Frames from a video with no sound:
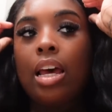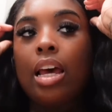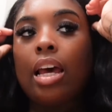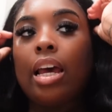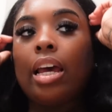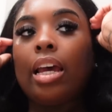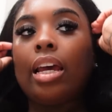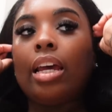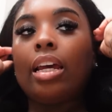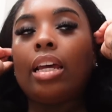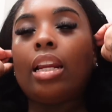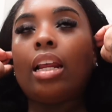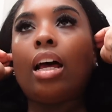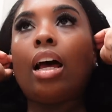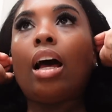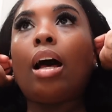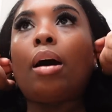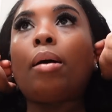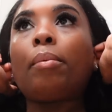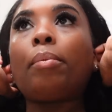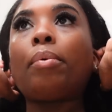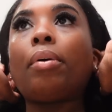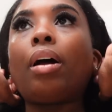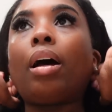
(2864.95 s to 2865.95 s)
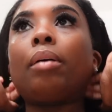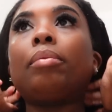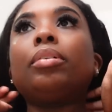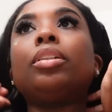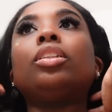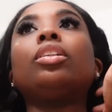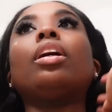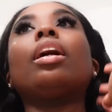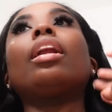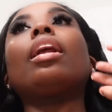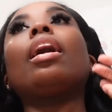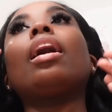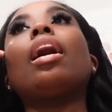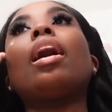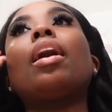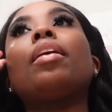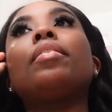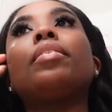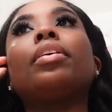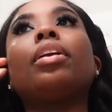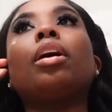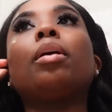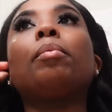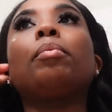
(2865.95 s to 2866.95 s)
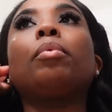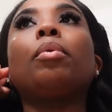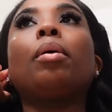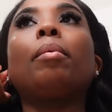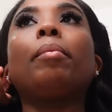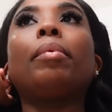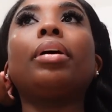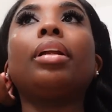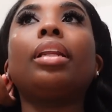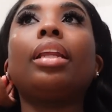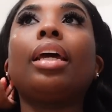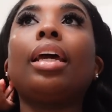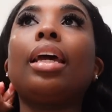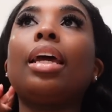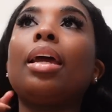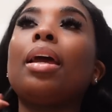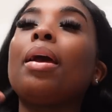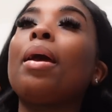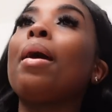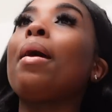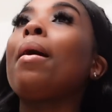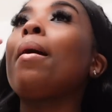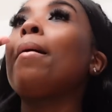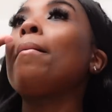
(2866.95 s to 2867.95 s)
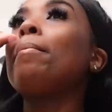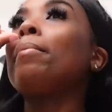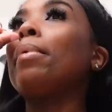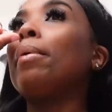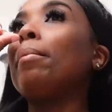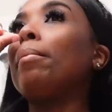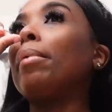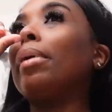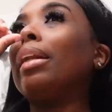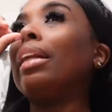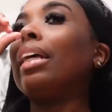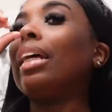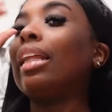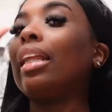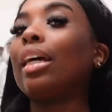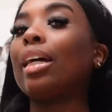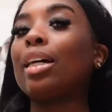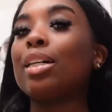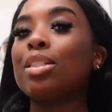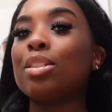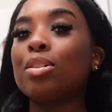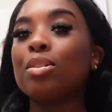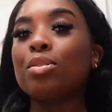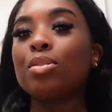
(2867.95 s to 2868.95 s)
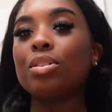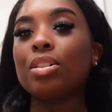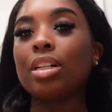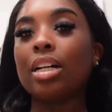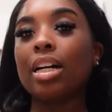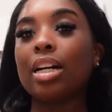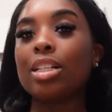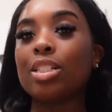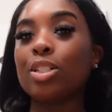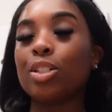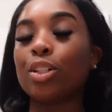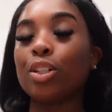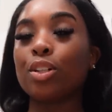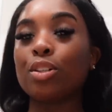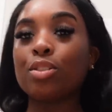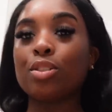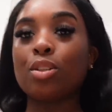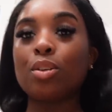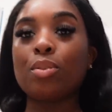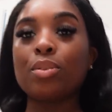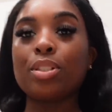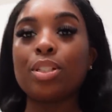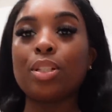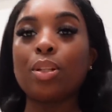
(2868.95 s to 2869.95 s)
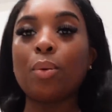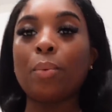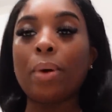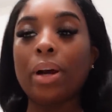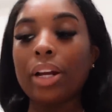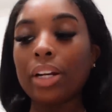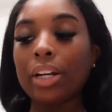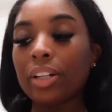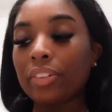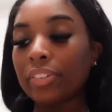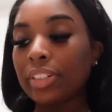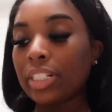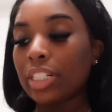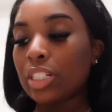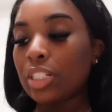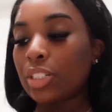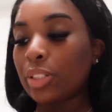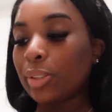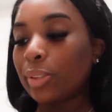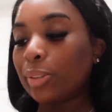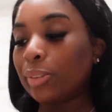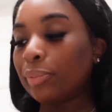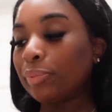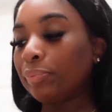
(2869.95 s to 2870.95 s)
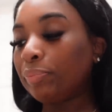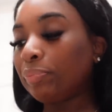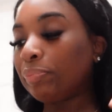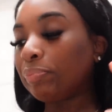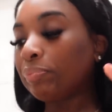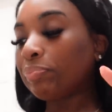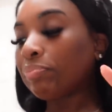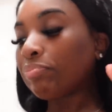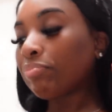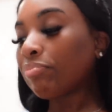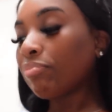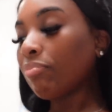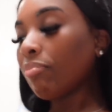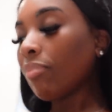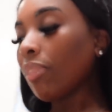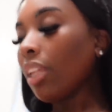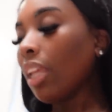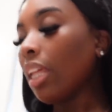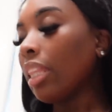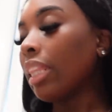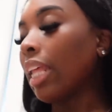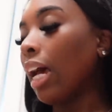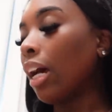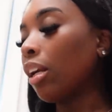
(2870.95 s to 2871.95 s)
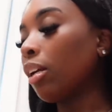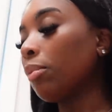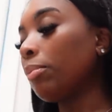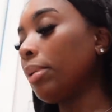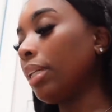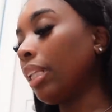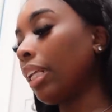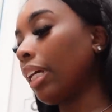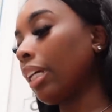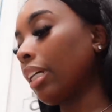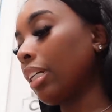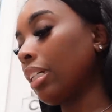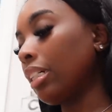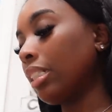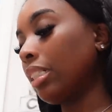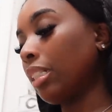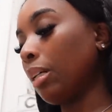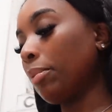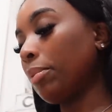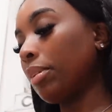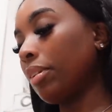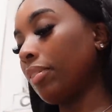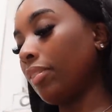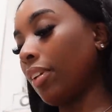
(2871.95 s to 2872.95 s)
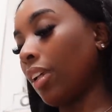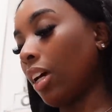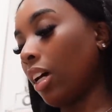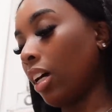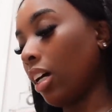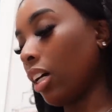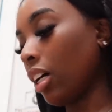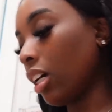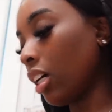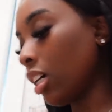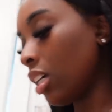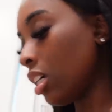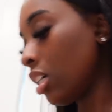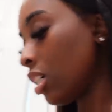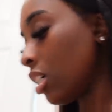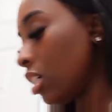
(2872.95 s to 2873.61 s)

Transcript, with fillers: And I'll probably try to have it up on Monday. But Monday, like I told you guys, your girl's going to the winery. So that'll be like in a separate vlog.